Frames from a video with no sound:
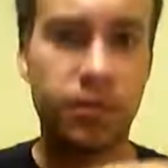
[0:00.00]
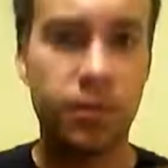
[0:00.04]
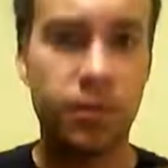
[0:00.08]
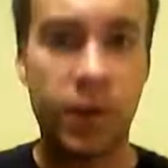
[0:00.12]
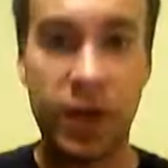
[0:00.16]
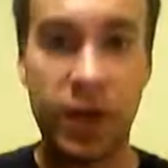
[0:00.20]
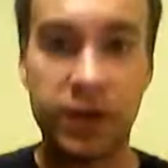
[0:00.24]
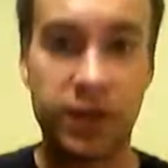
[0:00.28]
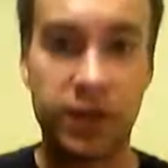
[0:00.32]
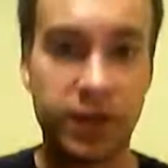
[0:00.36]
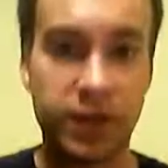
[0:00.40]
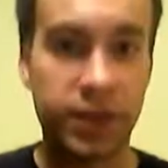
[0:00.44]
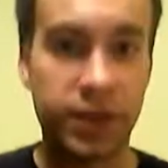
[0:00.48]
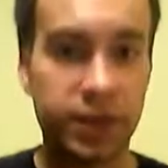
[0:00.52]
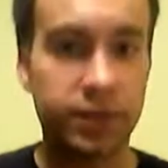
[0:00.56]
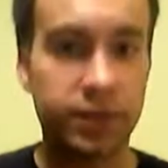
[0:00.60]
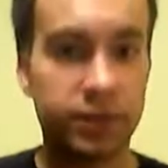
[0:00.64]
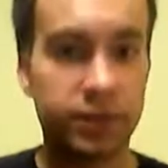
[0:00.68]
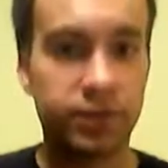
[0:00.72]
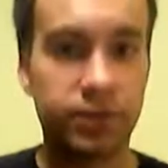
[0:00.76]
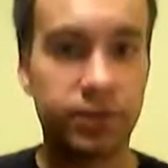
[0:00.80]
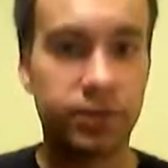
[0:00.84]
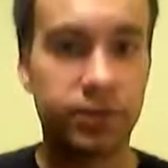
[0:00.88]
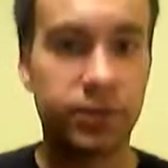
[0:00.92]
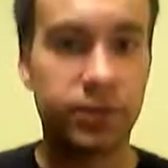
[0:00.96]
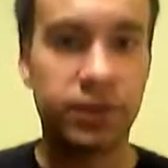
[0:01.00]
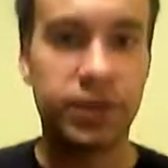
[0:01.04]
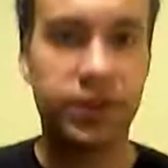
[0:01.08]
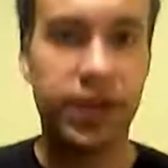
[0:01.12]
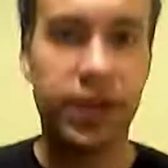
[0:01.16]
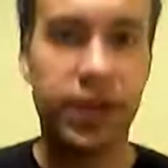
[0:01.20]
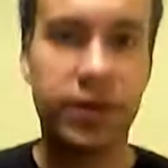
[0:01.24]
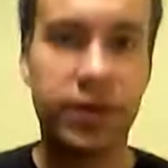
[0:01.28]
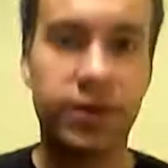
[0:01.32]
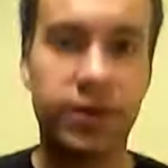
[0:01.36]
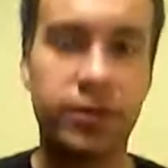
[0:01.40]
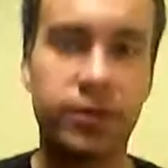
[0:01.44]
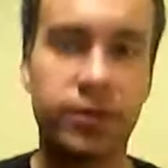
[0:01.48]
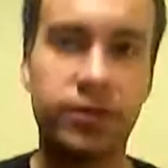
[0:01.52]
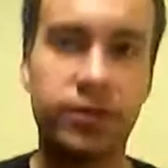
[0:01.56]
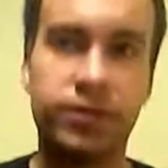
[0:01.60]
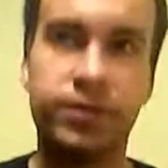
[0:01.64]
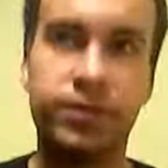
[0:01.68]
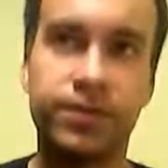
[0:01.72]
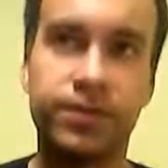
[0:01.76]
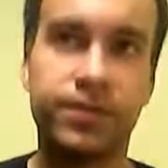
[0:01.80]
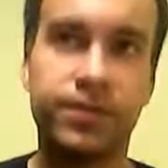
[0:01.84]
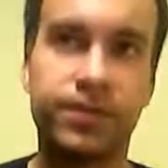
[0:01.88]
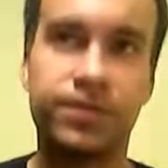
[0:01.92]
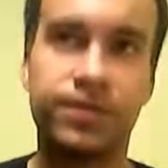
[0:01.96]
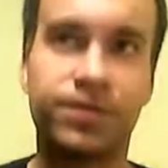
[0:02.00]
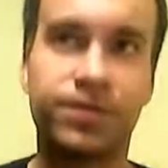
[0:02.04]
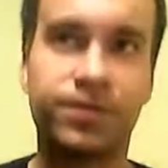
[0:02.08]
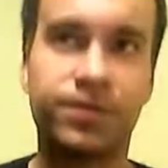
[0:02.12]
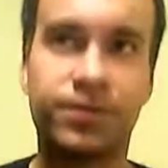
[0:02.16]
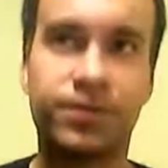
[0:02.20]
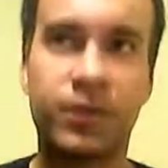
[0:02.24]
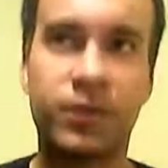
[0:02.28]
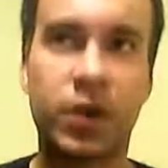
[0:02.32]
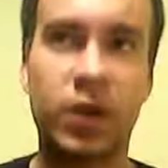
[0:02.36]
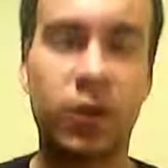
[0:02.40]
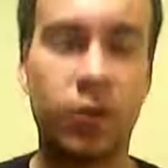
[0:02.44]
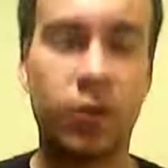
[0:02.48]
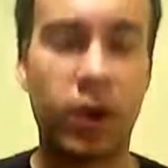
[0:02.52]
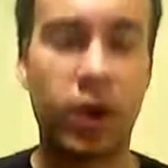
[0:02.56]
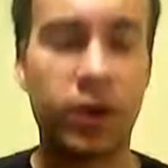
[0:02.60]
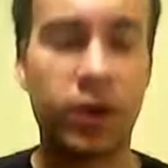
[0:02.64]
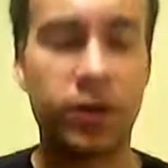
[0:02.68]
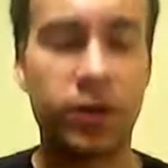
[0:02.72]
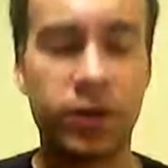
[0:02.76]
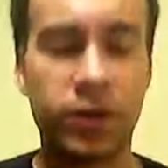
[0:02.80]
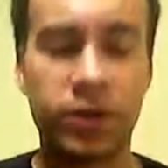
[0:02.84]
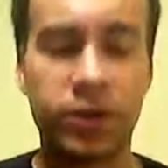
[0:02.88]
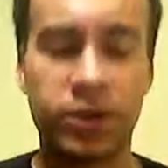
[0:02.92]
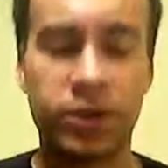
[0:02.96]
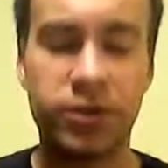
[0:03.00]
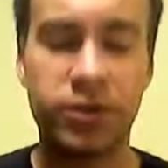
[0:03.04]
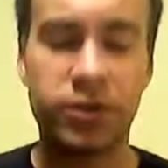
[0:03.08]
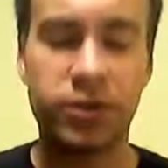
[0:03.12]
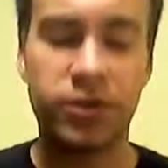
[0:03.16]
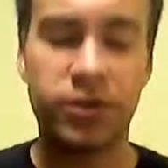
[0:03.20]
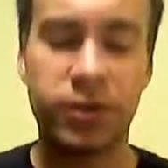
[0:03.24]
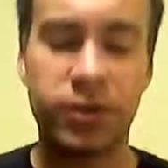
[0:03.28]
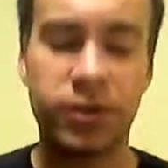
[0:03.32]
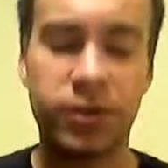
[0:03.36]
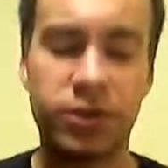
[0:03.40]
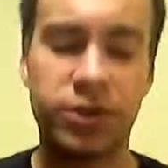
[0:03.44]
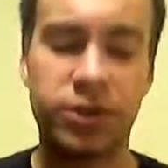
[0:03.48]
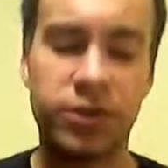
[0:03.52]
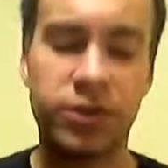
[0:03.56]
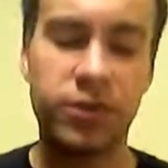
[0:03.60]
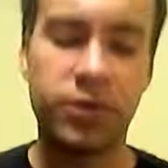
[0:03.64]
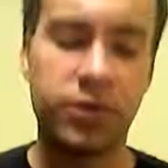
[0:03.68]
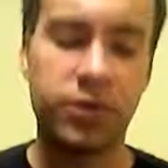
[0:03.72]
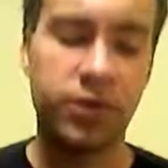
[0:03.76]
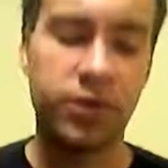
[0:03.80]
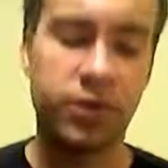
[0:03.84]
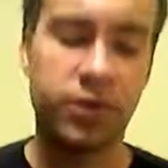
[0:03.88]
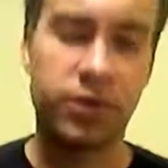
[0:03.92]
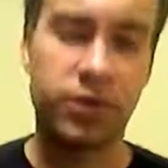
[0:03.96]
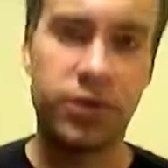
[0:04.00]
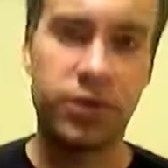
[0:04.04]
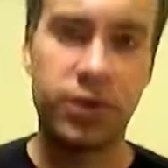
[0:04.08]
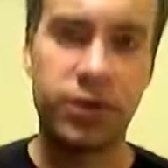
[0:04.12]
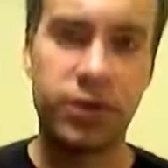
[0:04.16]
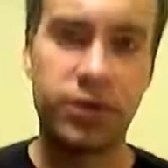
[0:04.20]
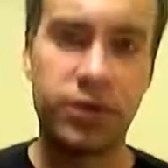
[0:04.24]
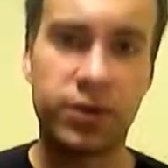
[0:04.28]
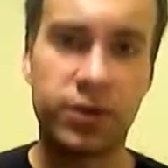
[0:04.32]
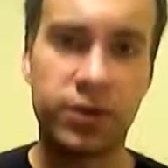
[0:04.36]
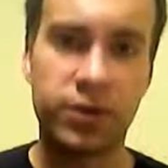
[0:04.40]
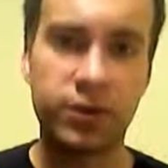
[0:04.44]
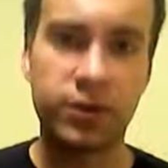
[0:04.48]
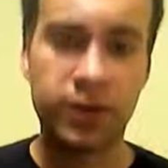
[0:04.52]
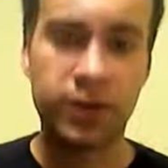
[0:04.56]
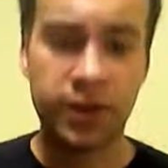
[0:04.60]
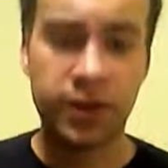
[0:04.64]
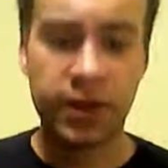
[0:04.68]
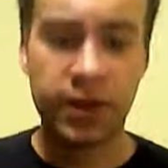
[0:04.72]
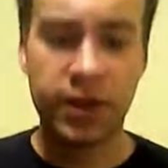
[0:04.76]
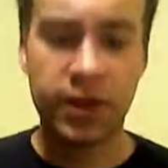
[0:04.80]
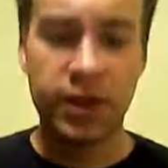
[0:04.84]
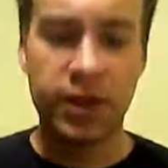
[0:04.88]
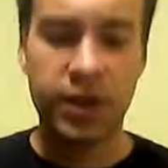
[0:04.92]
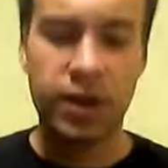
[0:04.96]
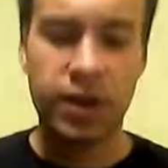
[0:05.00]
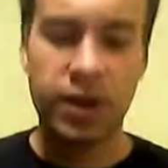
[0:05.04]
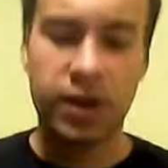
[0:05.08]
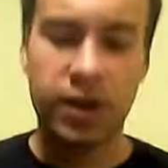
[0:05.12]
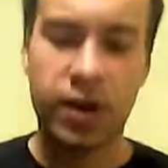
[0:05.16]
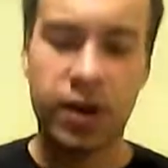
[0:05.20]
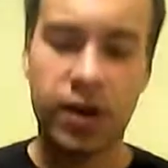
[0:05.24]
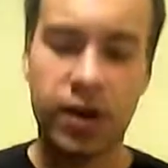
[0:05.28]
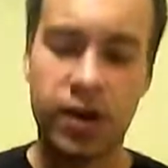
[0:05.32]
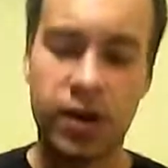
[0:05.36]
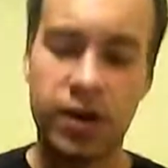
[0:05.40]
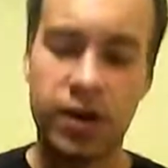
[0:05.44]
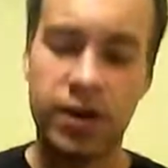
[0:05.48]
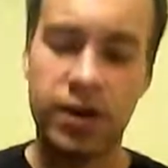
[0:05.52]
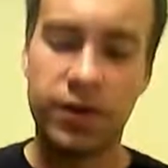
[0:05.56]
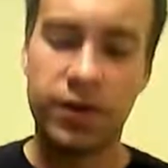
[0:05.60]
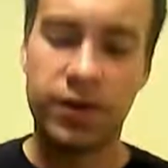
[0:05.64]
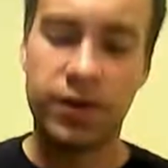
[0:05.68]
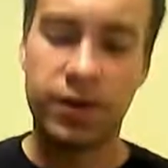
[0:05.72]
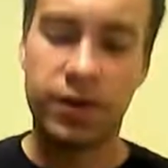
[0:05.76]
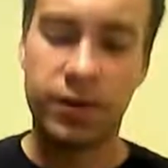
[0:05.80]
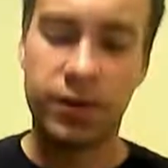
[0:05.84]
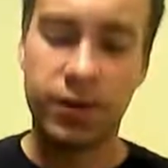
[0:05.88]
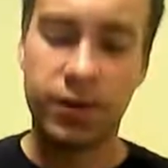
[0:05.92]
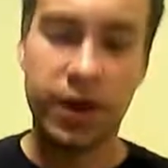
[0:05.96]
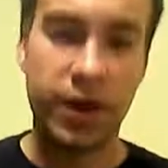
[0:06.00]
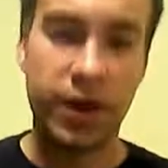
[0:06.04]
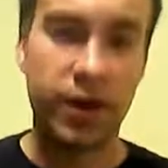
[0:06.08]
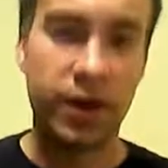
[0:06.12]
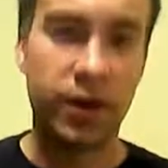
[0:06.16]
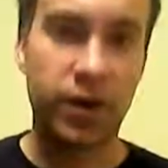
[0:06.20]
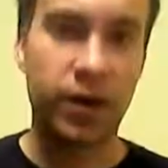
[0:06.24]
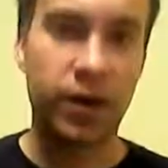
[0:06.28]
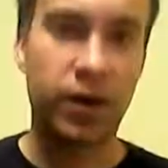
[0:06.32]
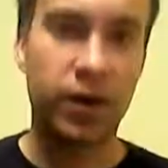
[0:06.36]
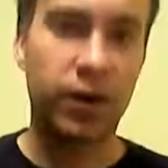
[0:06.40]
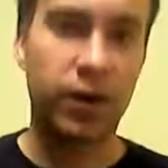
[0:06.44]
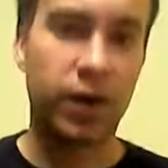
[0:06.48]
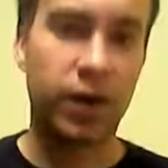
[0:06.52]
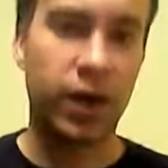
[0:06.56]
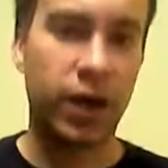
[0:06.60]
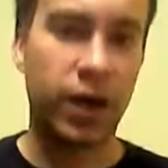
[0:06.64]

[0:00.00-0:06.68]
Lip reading: basic standard rifle that you would want to shoot when you're 3 years old. From there,